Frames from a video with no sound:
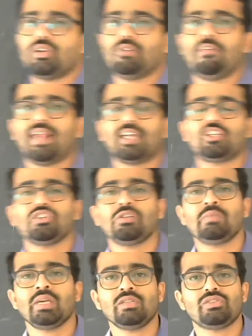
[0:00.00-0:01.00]
reflection
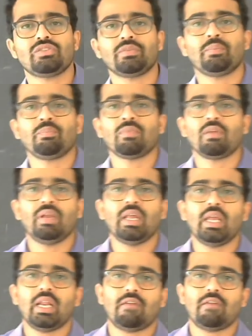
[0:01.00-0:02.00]
means when
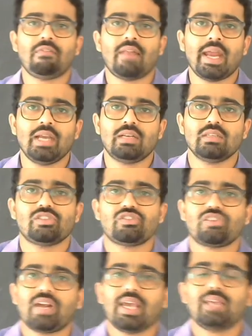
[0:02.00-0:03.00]
a ray of light
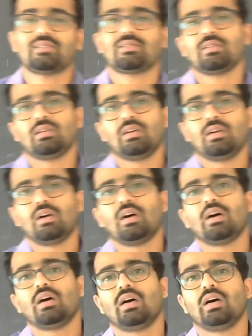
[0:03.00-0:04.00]
strikes
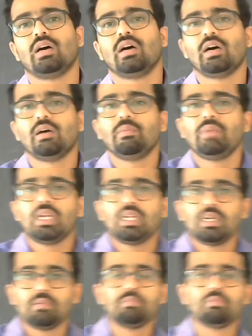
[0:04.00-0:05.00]
a
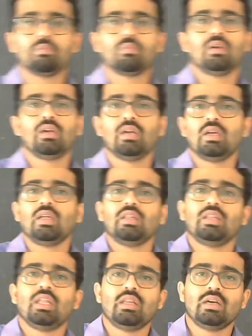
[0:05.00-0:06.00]
medium,
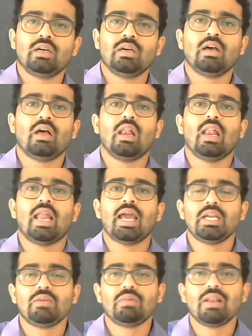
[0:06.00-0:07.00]
then the
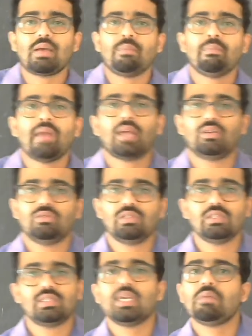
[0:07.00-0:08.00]
light will come back to the
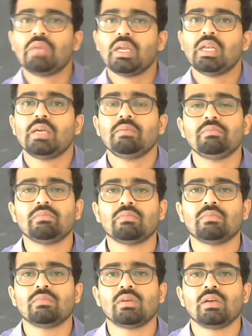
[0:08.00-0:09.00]
same medium.
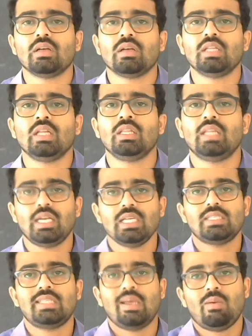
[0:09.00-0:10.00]
Then that
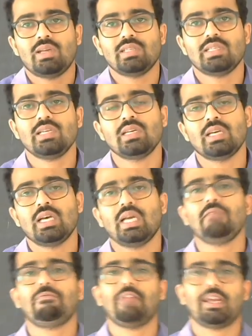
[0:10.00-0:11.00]
is known as a
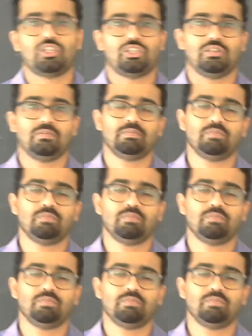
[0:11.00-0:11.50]
reflection.